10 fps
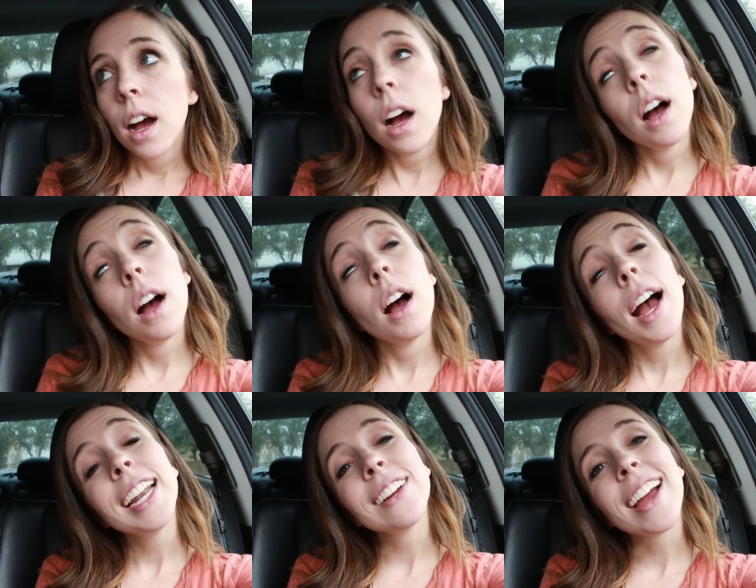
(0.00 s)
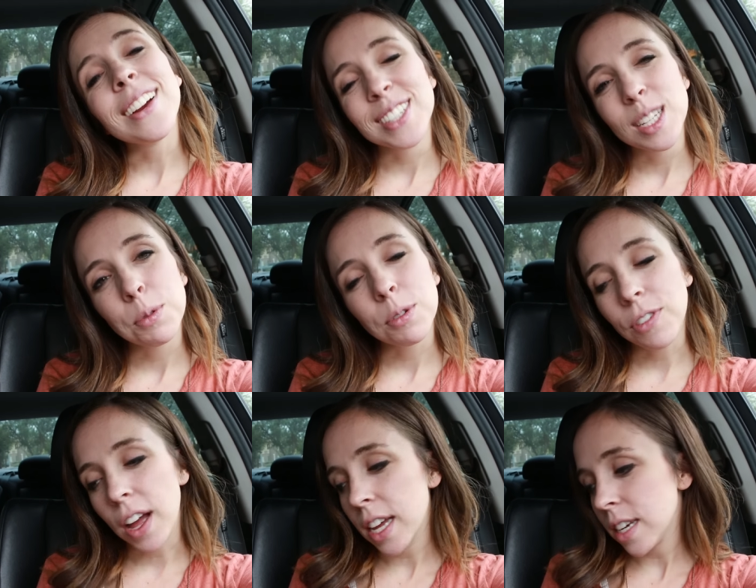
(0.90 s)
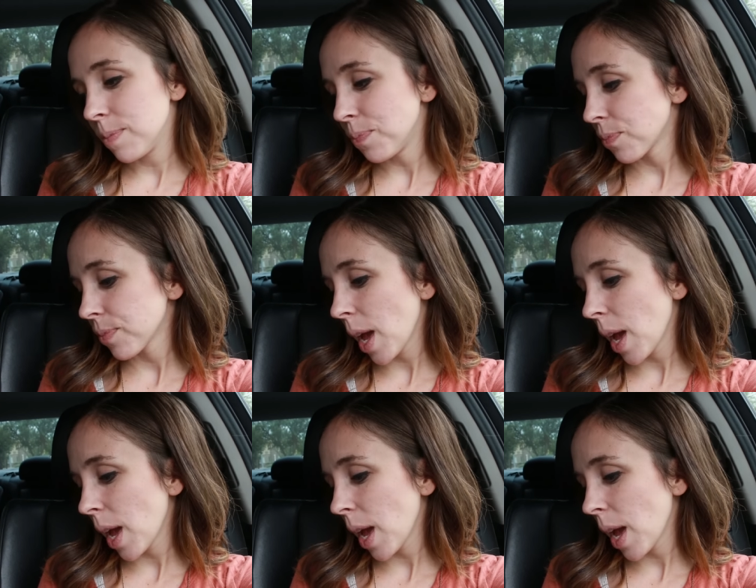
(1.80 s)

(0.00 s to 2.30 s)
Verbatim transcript: Anyway, it was super fun.